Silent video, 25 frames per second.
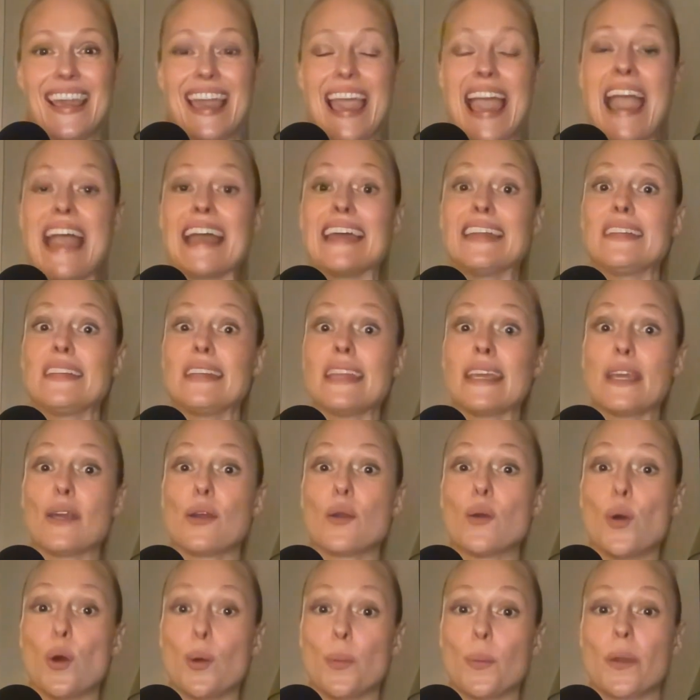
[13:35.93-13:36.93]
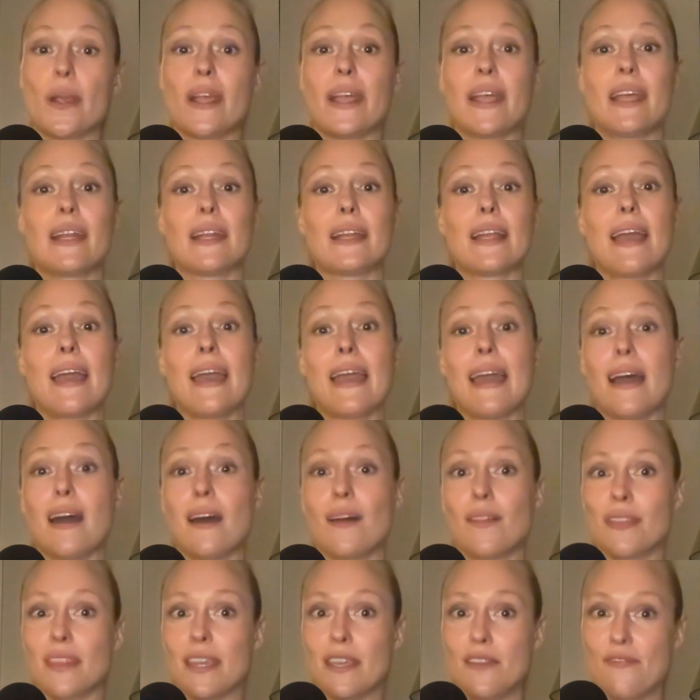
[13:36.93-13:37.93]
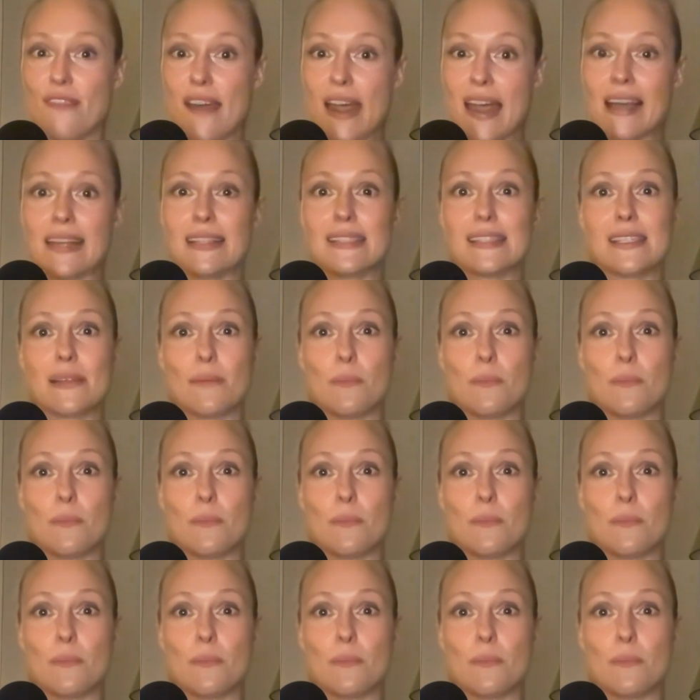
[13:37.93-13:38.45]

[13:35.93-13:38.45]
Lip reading: And incorporate healthy fats